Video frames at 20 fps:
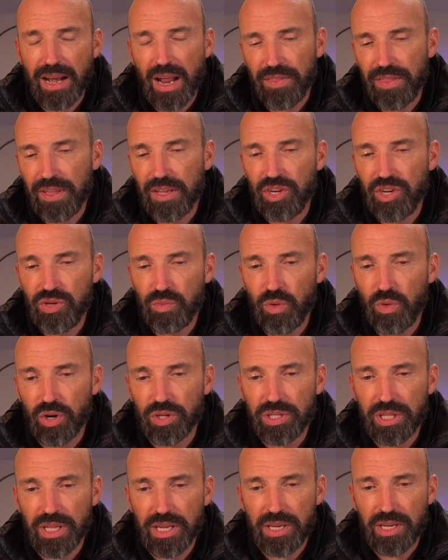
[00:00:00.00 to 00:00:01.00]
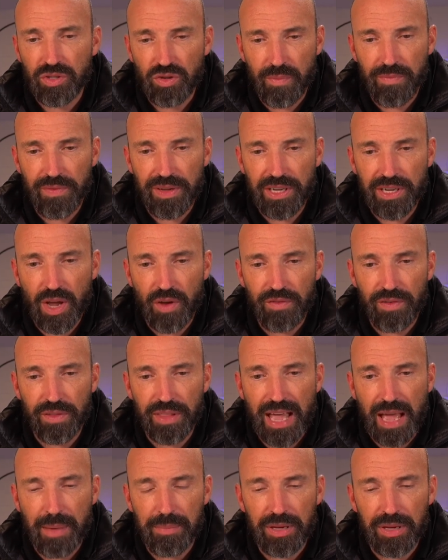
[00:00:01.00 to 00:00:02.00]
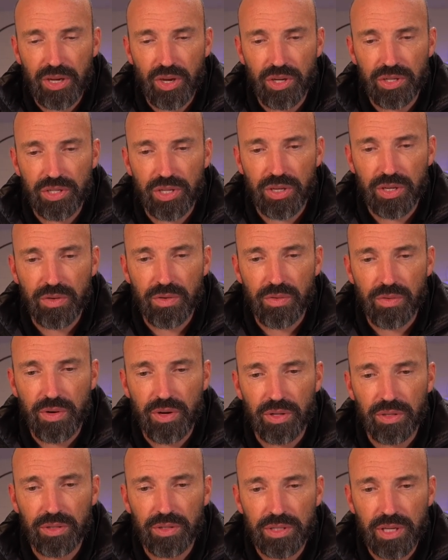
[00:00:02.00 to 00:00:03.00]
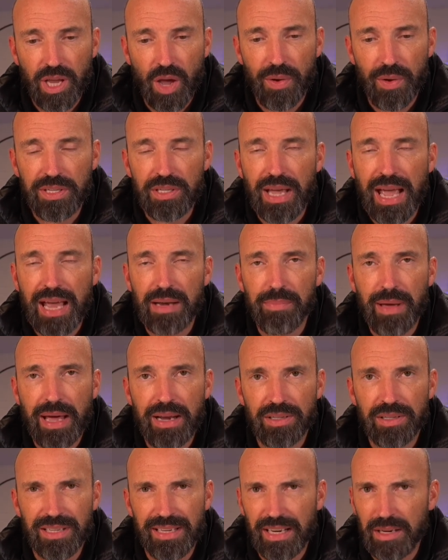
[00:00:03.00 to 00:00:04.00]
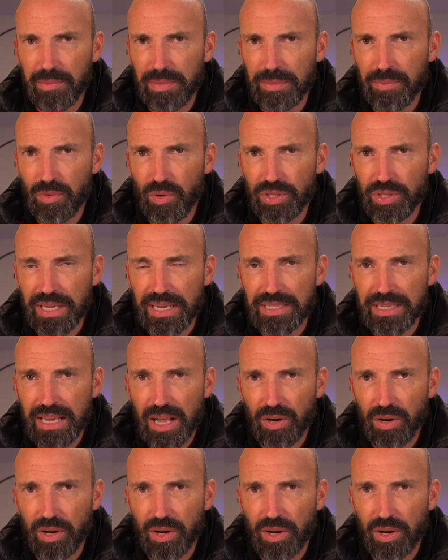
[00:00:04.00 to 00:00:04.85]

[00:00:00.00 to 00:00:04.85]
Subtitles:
I think you should watch the swim video for that, because we'll go into hand paddles in a little bit more detail,